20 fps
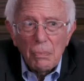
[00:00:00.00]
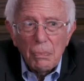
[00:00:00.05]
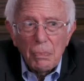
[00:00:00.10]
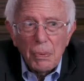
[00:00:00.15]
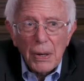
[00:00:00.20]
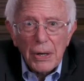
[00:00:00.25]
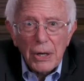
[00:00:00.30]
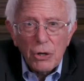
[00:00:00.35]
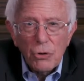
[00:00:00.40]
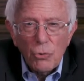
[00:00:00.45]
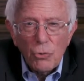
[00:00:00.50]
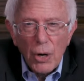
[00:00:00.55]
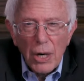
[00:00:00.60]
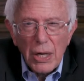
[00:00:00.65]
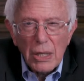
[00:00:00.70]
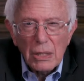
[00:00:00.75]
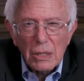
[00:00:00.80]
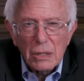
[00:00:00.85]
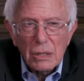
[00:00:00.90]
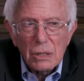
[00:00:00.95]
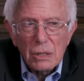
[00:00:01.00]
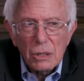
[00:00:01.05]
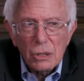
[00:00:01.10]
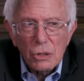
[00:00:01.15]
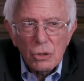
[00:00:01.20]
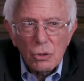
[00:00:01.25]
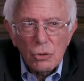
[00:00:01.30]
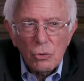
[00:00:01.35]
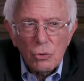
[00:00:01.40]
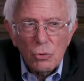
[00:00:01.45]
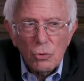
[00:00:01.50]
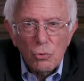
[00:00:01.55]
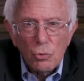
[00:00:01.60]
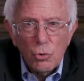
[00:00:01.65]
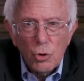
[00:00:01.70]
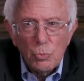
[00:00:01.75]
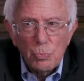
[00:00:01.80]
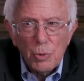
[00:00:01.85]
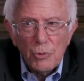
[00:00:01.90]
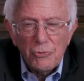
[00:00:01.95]
But a great
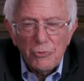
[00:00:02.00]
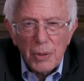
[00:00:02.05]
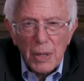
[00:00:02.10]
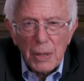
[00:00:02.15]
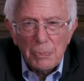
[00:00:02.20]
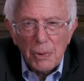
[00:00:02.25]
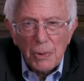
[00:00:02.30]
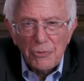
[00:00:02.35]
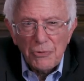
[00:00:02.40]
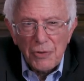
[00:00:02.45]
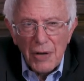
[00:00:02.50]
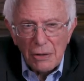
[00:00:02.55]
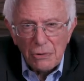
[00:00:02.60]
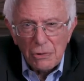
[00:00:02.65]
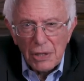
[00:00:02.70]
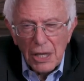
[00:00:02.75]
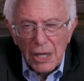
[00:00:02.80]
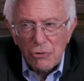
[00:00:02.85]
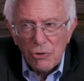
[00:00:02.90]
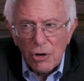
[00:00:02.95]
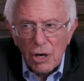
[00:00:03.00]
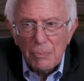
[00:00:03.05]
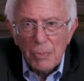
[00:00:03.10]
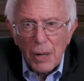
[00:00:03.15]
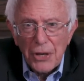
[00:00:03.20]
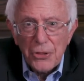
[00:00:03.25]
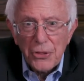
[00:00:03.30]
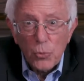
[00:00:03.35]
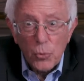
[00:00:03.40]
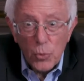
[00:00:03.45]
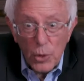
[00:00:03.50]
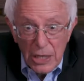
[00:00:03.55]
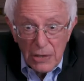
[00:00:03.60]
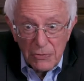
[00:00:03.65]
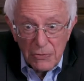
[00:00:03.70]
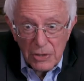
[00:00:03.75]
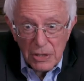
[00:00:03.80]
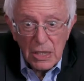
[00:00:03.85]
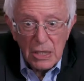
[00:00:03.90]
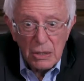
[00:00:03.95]
group of people, followed later on by the
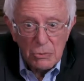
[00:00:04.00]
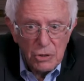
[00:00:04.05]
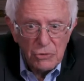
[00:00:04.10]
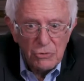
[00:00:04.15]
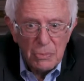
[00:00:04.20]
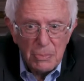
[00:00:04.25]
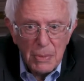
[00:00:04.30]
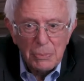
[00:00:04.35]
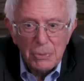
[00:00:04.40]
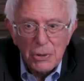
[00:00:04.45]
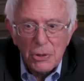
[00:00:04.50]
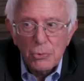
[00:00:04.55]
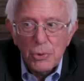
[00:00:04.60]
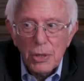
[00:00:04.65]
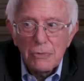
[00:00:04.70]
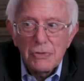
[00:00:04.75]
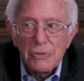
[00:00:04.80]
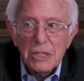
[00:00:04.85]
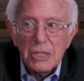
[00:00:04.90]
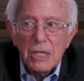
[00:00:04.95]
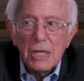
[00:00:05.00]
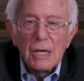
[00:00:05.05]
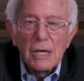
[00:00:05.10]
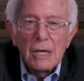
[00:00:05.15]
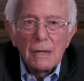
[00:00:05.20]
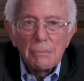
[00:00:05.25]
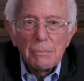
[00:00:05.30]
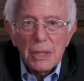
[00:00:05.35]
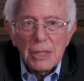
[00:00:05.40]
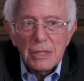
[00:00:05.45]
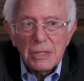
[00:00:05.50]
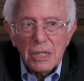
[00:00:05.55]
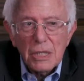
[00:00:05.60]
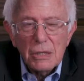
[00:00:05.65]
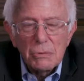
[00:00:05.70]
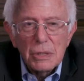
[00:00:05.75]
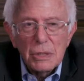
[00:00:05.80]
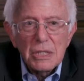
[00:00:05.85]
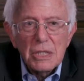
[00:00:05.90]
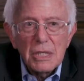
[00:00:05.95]
Weavers. Anyone remember the Weavers? Pete
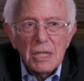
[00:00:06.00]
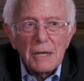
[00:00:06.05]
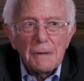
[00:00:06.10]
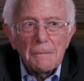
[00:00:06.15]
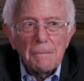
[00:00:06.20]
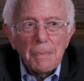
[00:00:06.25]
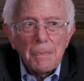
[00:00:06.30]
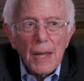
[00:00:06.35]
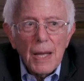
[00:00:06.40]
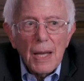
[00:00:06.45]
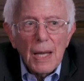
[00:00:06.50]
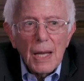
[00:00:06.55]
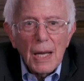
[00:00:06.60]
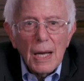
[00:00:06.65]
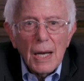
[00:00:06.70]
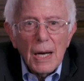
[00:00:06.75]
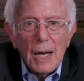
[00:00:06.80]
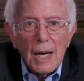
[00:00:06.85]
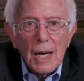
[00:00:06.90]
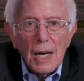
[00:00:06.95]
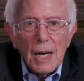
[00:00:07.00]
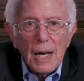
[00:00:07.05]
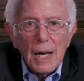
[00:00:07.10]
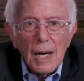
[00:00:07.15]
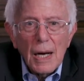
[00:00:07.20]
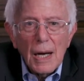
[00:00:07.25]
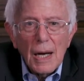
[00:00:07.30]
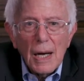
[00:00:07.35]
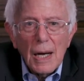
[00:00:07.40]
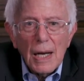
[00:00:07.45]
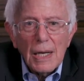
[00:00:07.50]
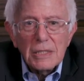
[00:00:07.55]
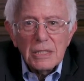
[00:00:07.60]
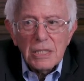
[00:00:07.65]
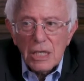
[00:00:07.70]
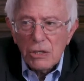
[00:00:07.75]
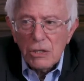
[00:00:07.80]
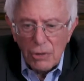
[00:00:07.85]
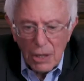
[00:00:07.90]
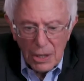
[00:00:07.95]
Seeger was in that. And
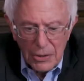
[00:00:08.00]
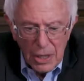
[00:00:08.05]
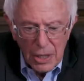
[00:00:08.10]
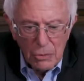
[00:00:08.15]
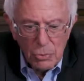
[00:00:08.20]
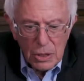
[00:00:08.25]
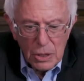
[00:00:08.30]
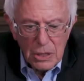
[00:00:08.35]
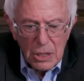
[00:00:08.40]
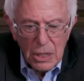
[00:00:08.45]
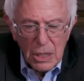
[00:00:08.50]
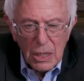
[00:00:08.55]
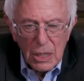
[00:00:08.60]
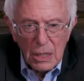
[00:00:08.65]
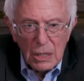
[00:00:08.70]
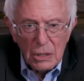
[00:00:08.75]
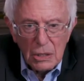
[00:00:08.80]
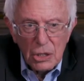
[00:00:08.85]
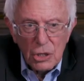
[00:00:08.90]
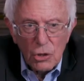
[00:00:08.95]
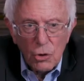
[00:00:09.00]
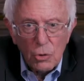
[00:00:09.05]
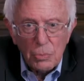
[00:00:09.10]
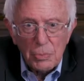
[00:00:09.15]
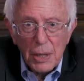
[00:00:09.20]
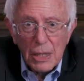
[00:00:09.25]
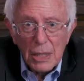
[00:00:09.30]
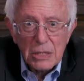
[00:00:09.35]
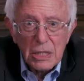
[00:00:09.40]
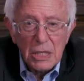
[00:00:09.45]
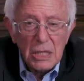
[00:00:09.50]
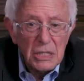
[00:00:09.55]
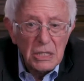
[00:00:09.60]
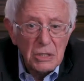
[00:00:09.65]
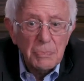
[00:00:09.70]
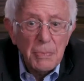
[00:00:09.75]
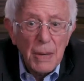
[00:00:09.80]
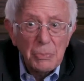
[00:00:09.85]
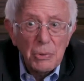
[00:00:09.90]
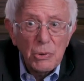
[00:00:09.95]
Seeger, I think, was in the Almanac
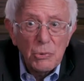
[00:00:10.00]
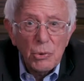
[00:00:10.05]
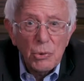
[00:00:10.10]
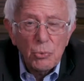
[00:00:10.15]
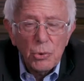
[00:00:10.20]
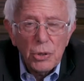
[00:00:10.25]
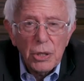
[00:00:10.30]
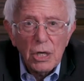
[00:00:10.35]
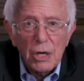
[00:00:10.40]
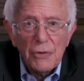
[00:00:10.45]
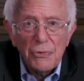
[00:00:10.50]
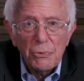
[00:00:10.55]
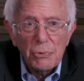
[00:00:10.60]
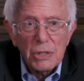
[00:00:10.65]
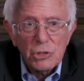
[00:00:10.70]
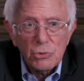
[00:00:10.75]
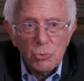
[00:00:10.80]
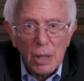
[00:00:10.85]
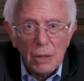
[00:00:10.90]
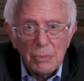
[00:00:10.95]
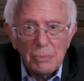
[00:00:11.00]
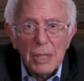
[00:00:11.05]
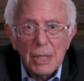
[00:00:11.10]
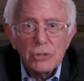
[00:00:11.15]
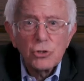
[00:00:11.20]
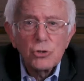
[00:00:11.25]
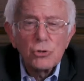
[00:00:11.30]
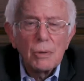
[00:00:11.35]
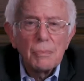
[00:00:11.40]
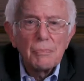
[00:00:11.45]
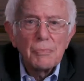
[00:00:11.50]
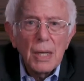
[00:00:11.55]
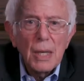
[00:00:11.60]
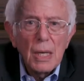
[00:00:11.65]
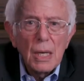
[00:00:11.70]
Singers, maybe with Woody Guthrie as well, I'm not sure.